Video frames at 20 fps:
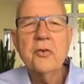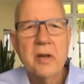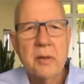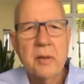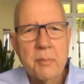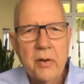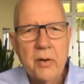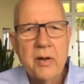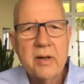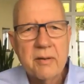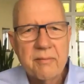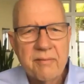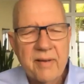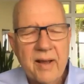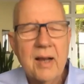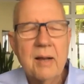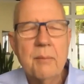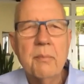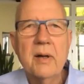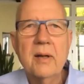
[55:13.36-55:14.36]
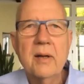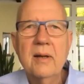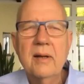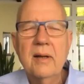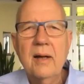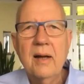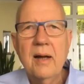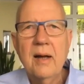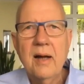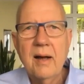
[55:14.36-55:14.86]
community development
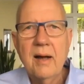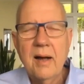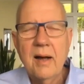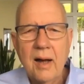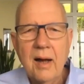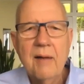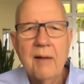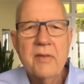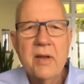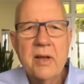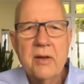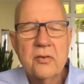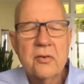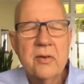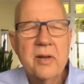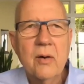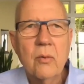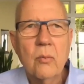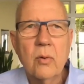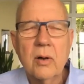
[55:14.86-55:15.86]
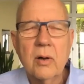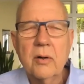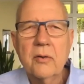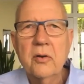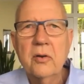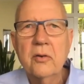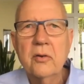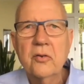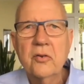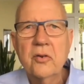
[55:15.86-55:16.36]
of these networks
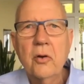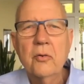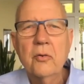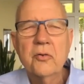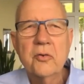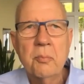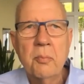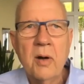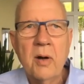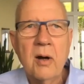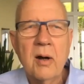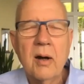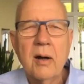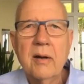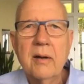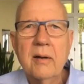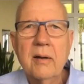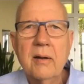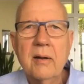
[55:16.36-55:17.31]
is so smart.